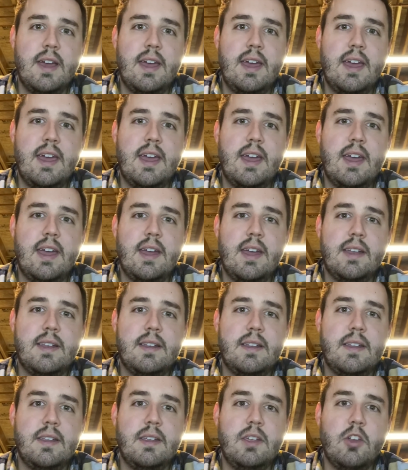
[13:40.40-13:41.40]

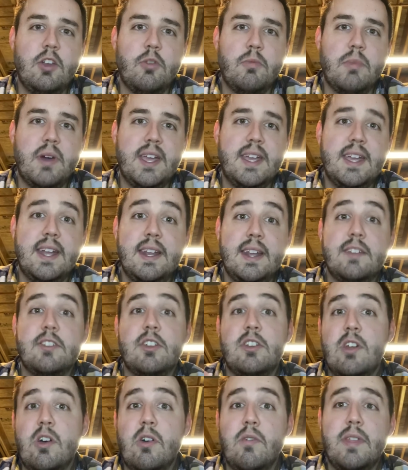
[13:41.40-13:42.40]
And, by getting to
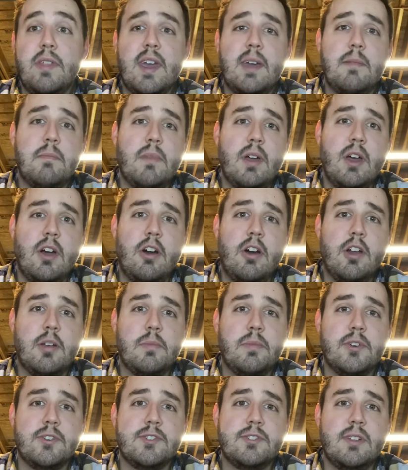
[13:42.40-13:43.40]
know them on a
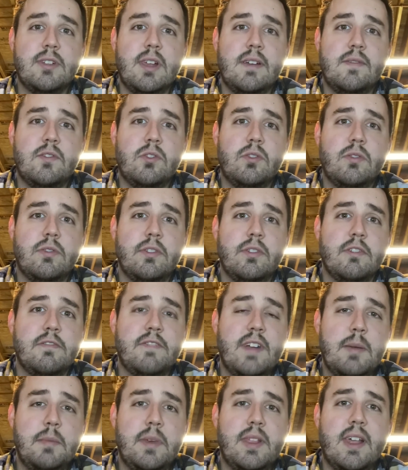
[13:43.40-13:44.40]
personal level, their
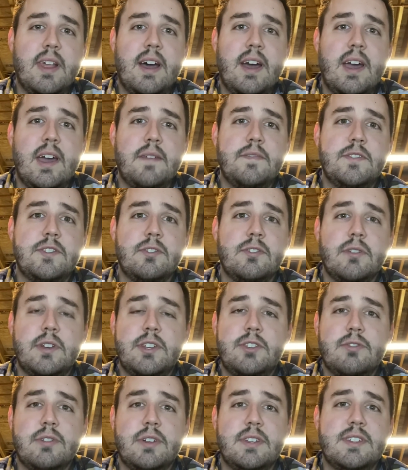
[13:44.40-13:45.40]
family lives, their
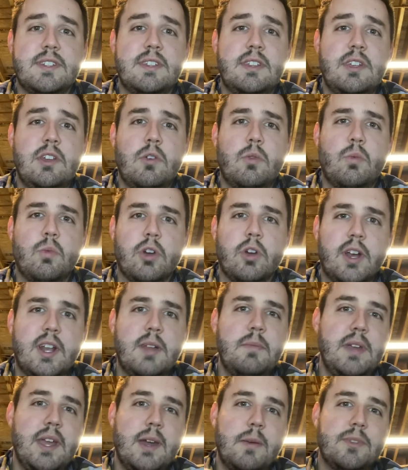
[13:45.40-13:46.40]
interests, we're going
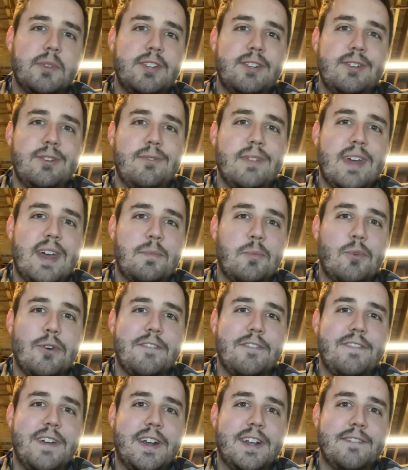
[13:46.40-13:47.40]
to be able to do that more
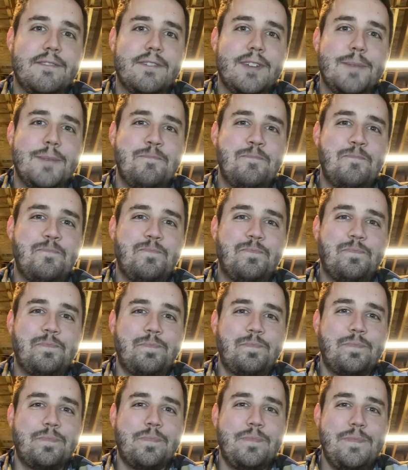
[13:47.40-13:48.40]
effectively.
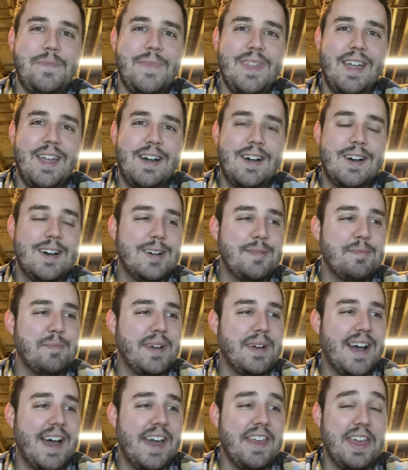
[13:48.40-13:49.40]

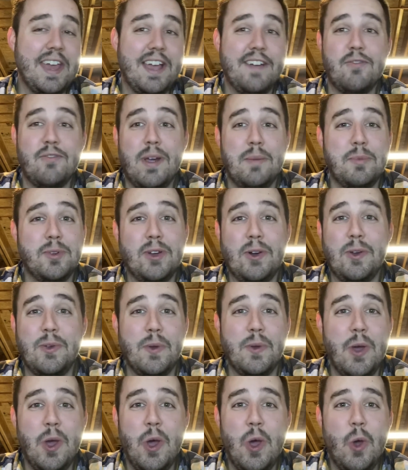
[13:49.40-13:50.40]
I think I've rambled
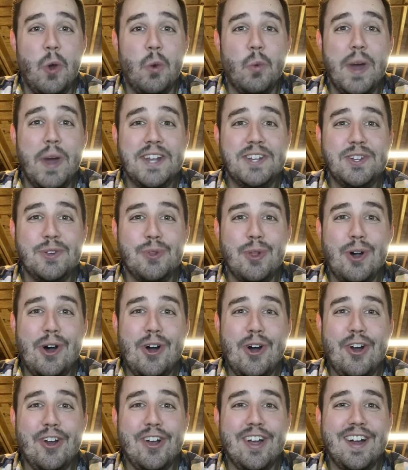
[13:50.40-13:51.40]
on way too
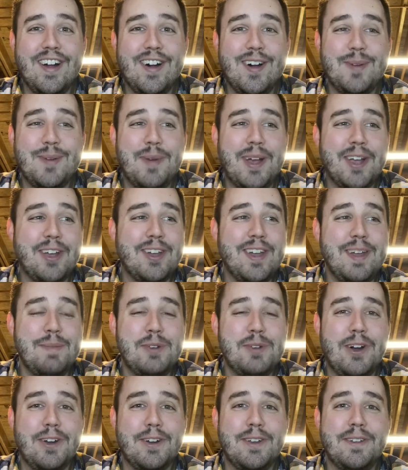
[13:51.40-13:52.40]
long. I could keep
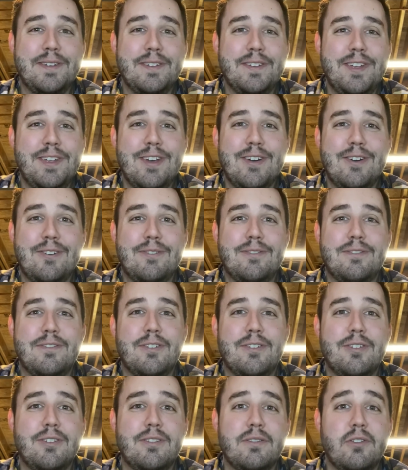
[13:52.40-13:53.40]
talking,
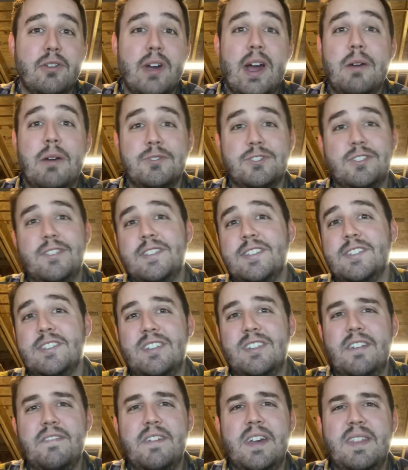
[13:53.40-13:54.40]
for hours on this
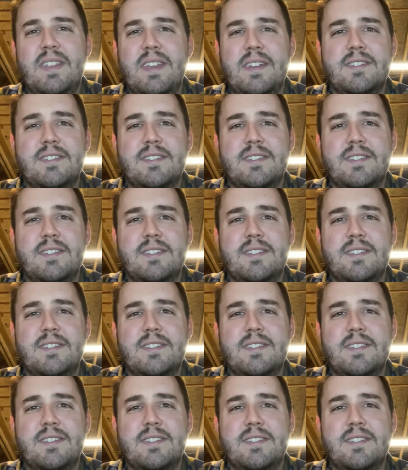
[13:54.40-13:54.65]
stuff. And